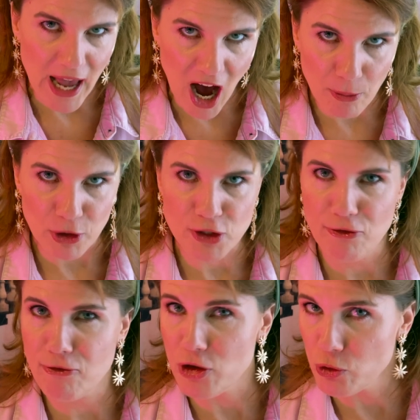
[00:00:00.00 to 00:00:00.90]
Albert's
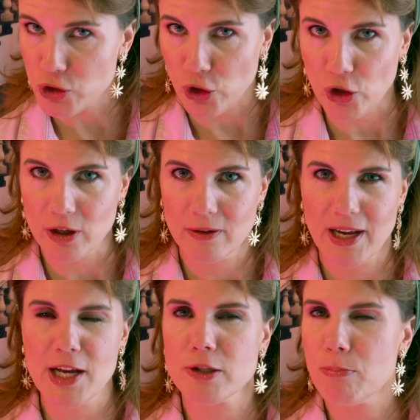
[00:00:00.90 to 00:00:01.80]
future,
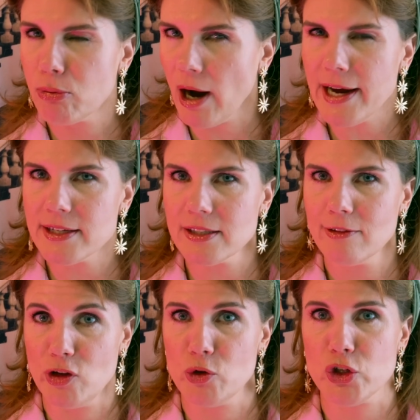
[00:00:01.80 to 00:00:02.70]
his bright
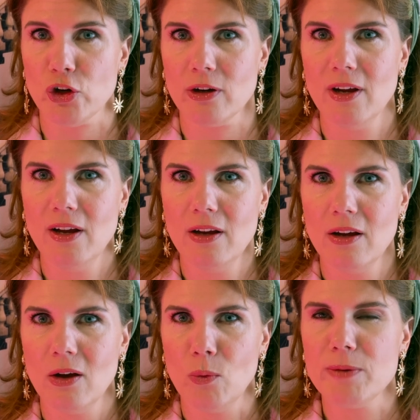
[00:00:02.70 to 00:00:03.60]
future,
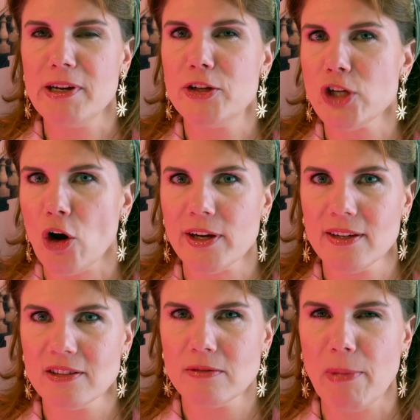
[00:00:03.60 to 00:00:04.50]
would be
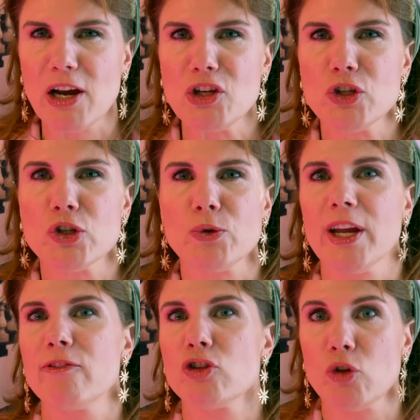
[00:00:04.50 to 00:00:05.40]
darkened by a
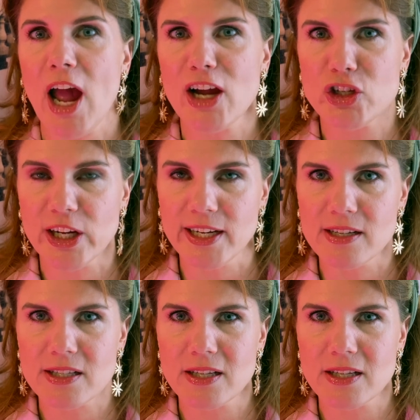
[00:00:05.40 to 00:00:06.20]
string of tragedies.